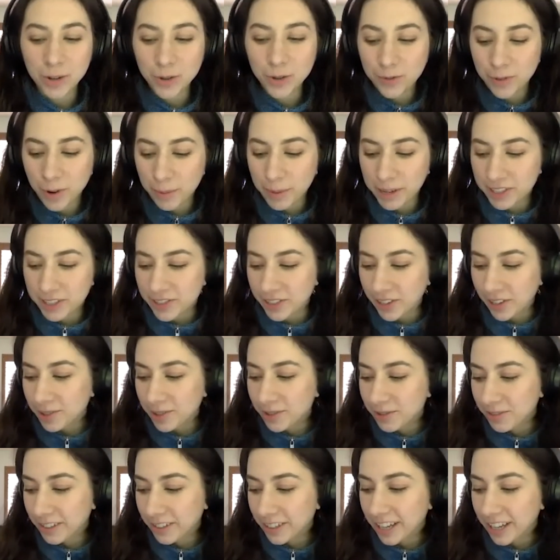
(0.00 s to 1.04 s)
for
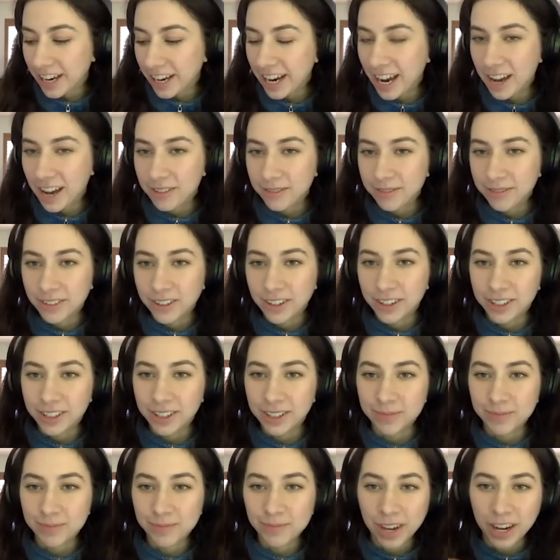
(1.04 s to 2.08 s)
myself, like I have
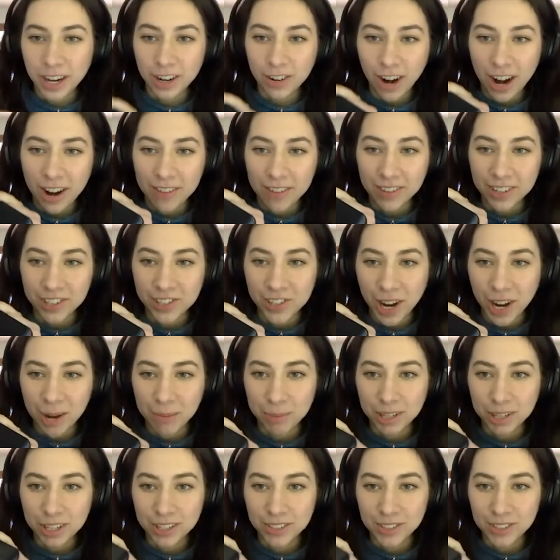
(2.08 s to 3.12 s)
a graphic
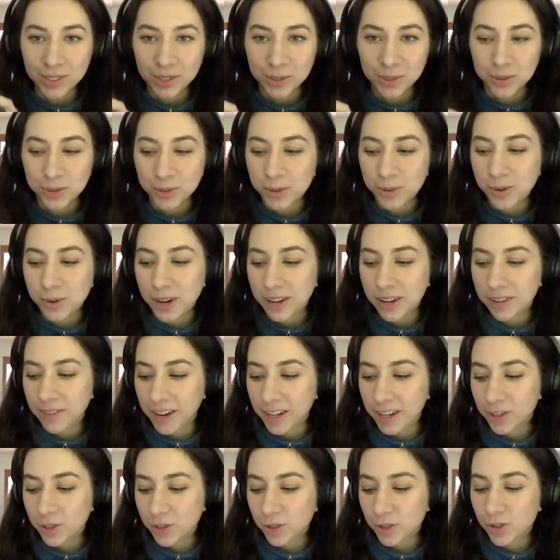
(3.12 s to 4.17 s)
tablet, so if
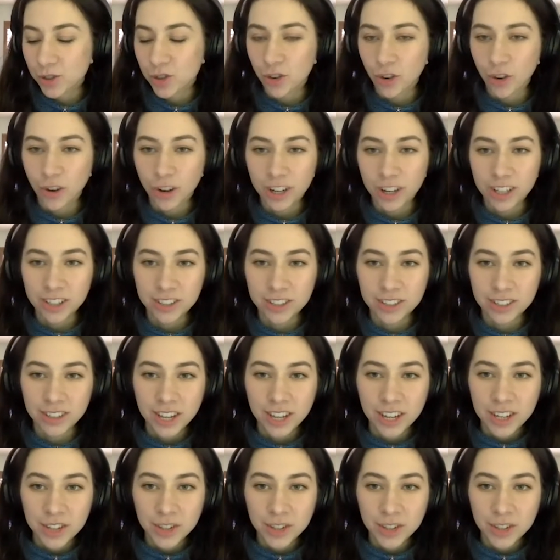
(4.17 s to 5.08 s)
I do drawing,